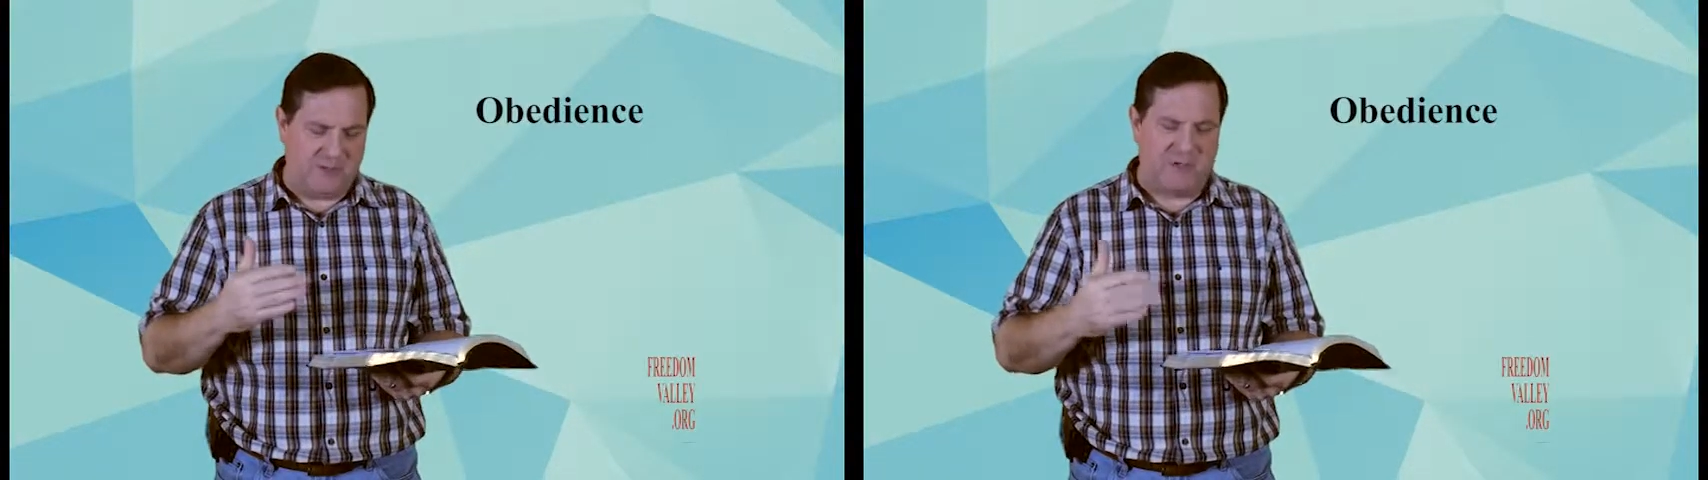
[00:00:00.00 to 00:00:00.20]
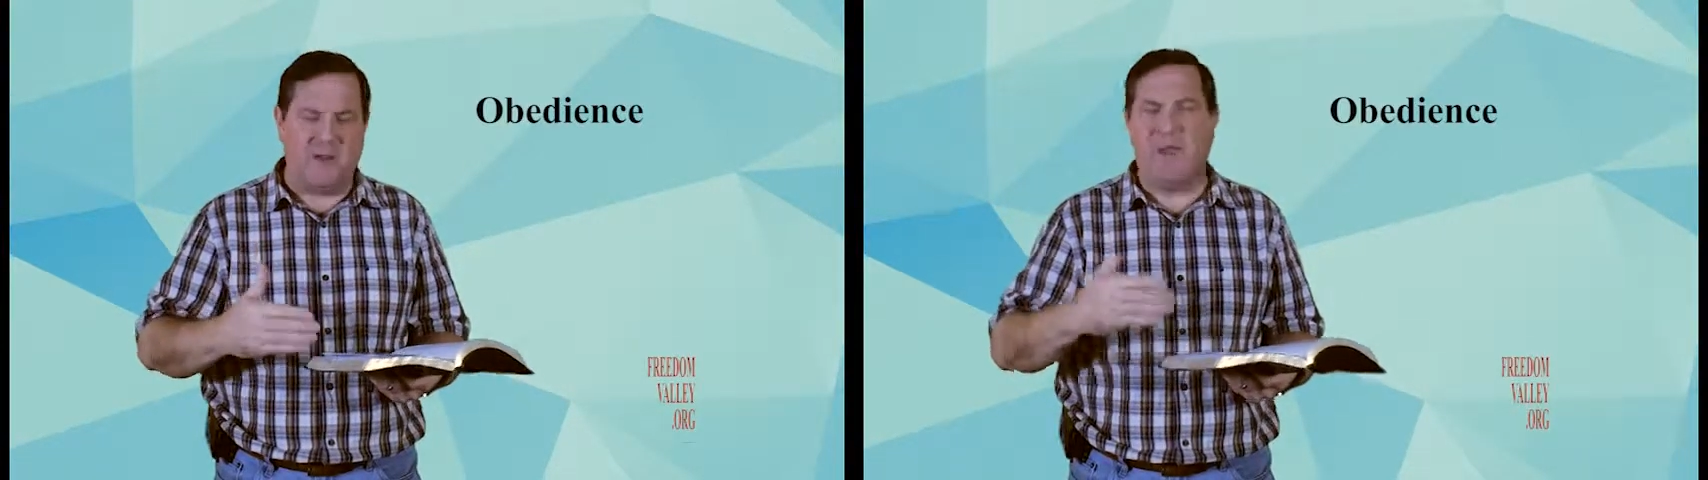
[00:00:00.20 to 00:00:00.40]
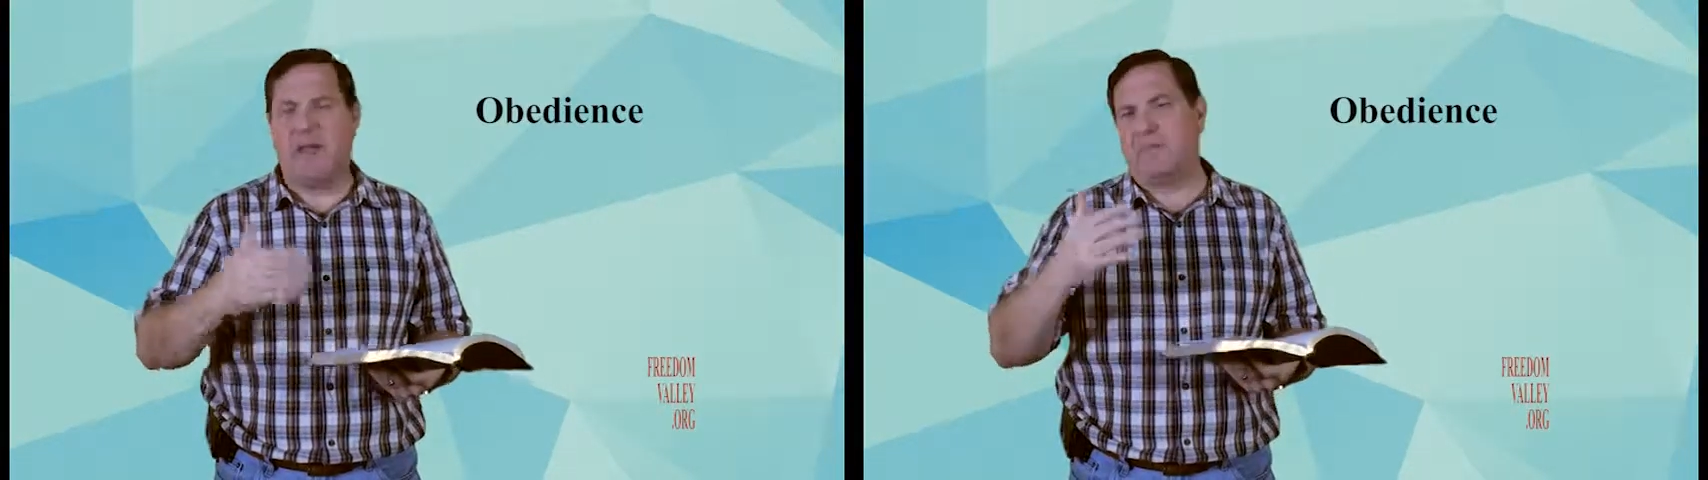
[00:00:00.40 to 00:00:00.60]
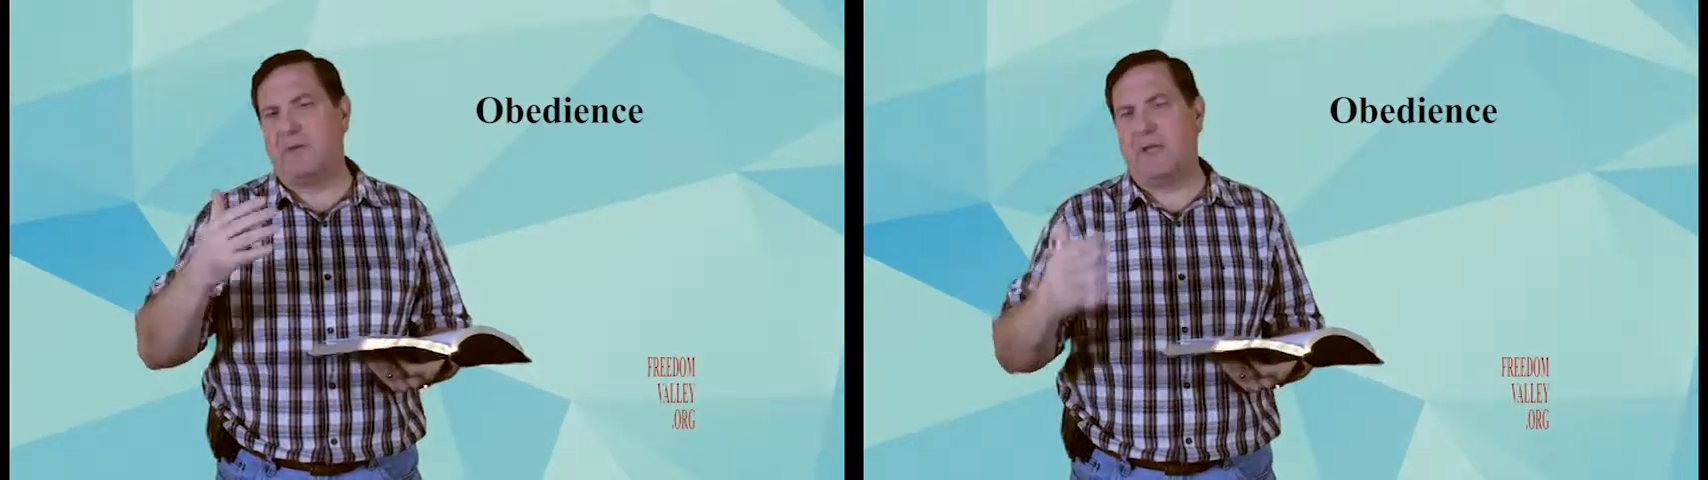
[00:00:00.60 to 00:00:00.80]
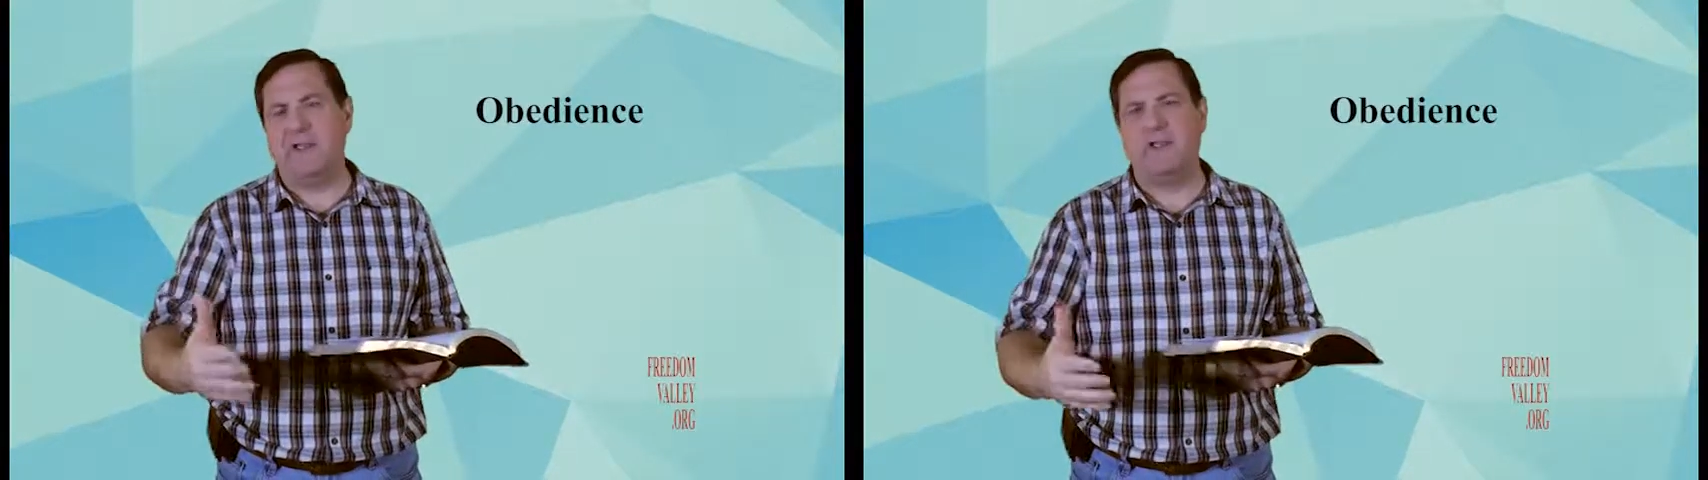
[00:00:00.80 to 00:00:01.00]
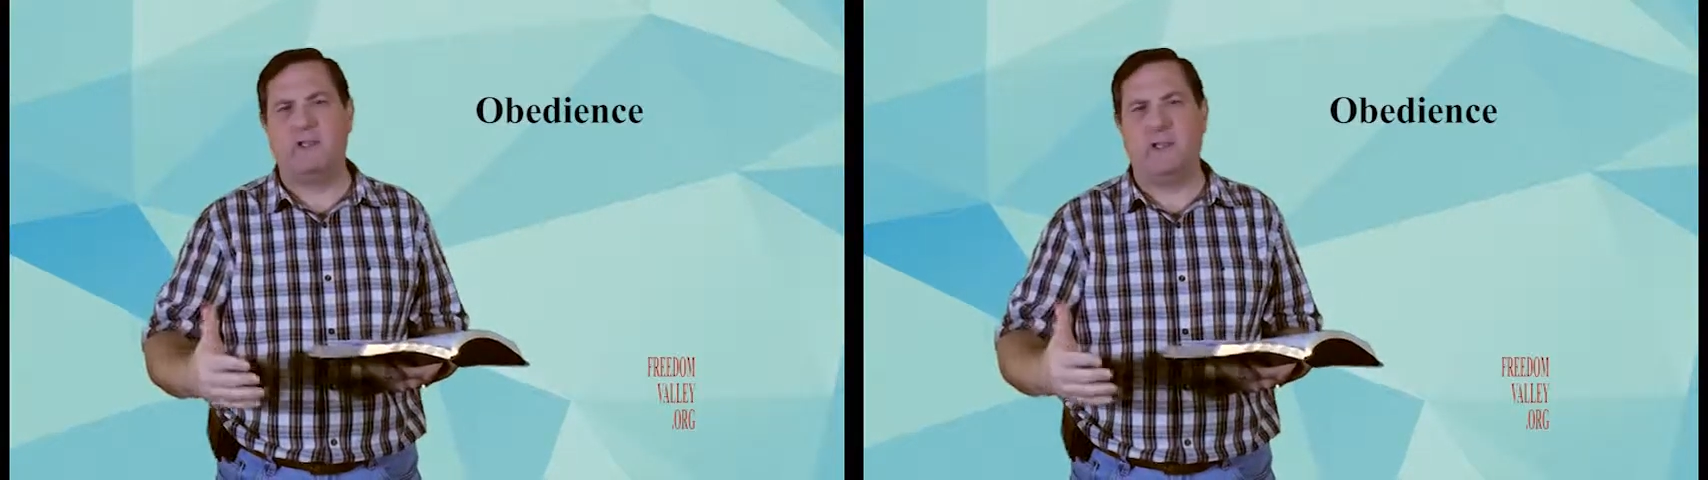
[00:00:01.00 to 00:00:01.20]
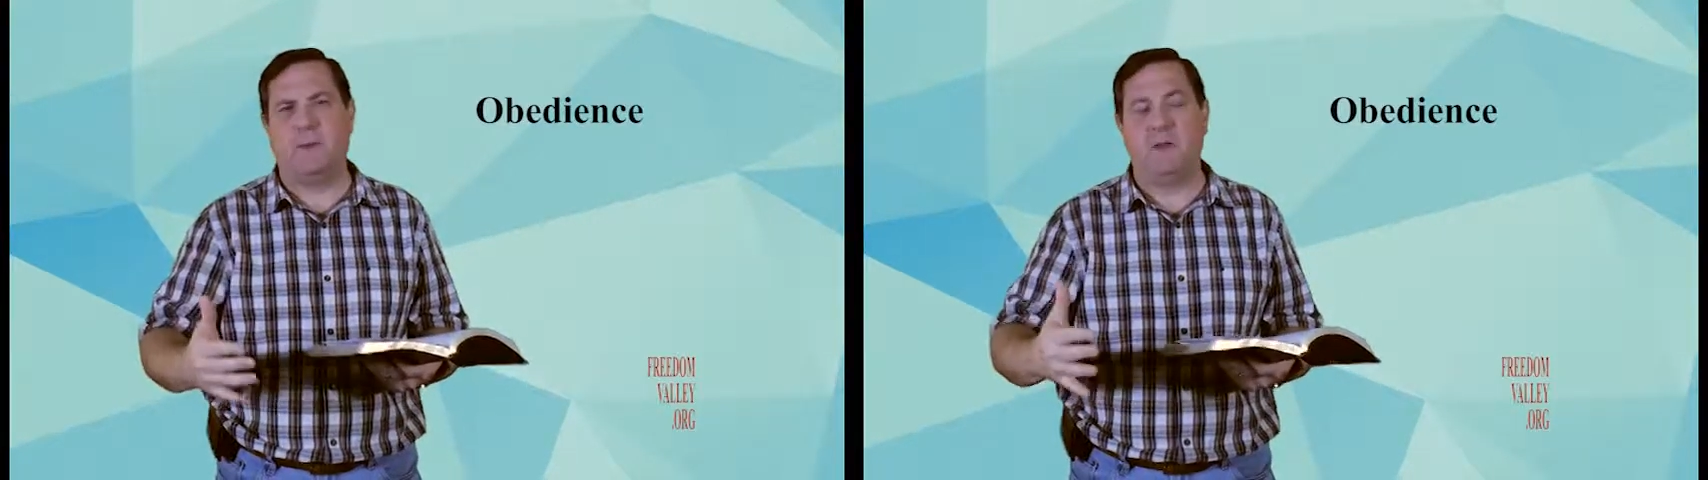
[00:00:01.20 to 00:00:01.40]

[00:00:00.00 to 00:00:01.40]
to come out of relationship.